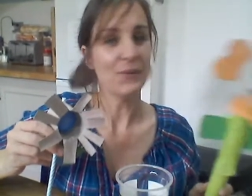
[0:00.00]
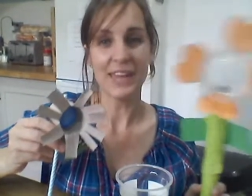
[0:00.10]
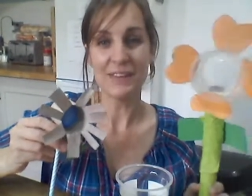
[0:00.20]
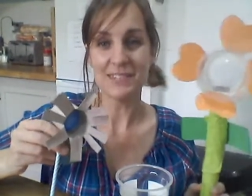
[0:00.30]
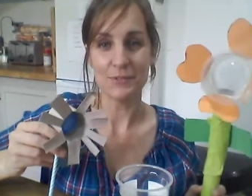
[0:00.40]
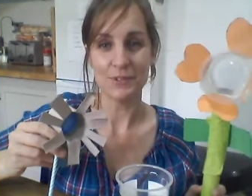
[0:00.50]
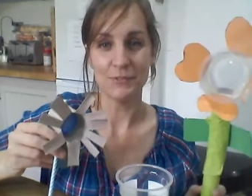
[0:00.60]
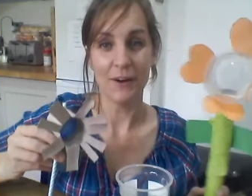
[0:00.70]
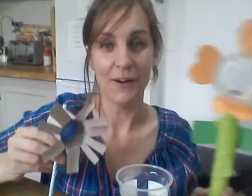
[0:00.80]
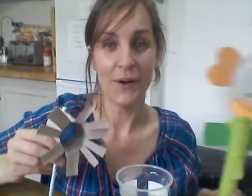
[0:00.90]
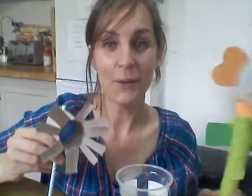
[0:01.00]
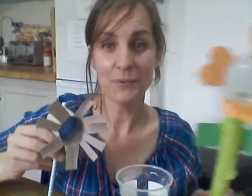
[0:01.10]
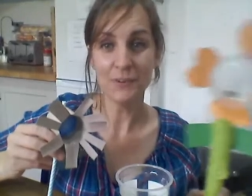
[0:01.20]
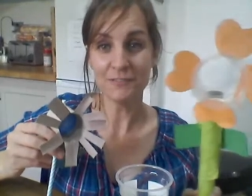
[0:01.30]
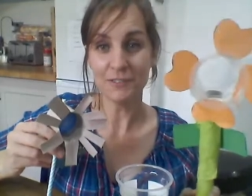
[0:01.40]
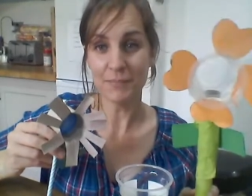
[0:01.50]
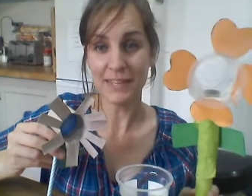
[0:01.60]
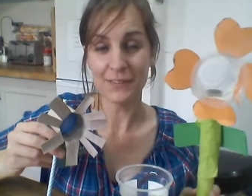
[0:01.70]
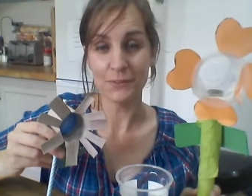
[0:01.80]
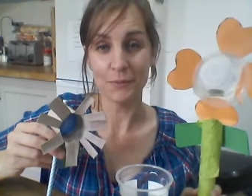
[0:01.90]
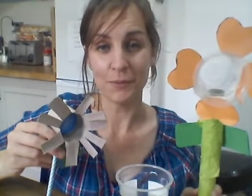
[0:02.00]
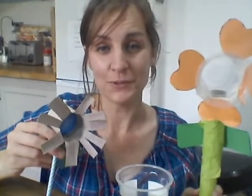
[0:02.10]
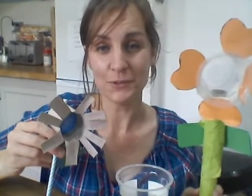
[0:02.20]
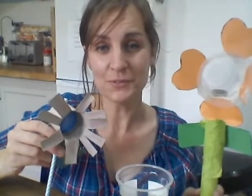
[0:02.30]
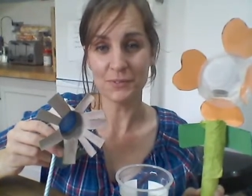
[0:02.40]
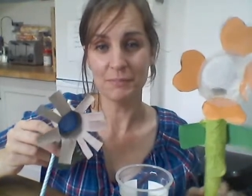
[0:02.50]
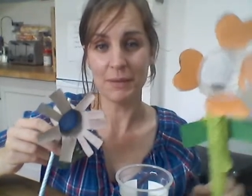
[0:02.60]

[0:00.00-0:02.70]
Okay, reception. Well, I hope you have fun making your models.